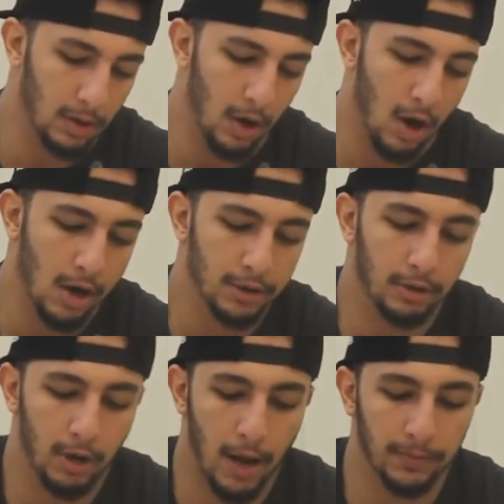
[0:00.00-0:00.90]

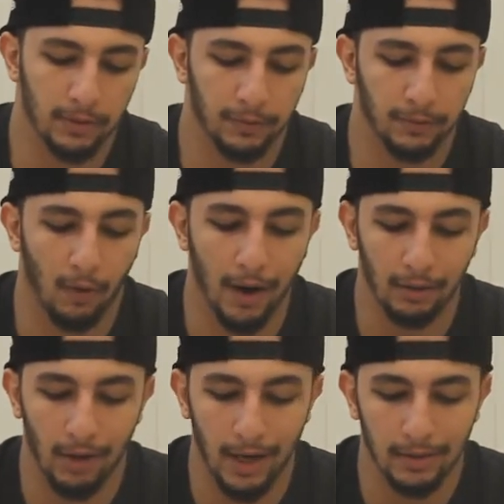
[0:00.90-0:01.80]
100 grams of
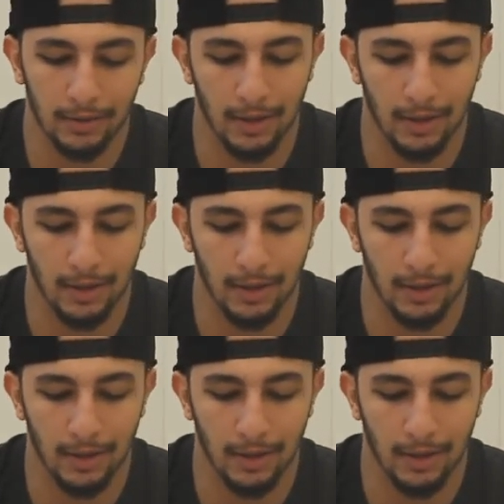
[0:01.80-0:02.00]
white rice.